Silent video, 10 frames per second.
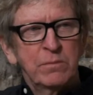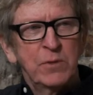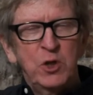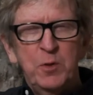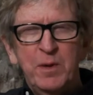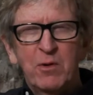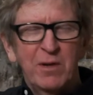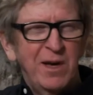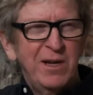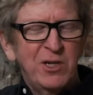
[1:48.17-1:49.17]
used should be
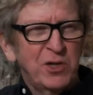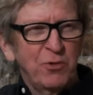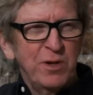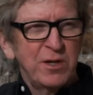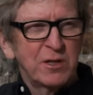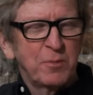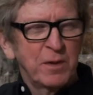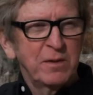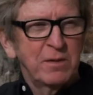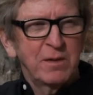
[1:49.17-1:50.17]
called H3s,
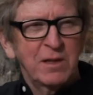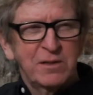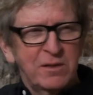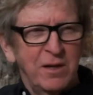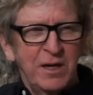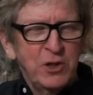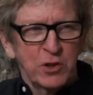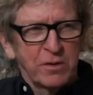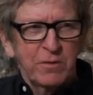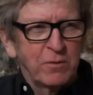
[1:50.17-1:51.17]
but that's
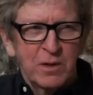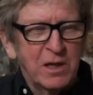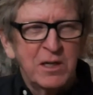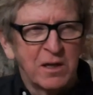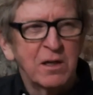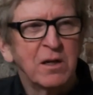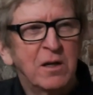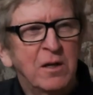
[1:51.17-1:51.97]
ancient when I did it.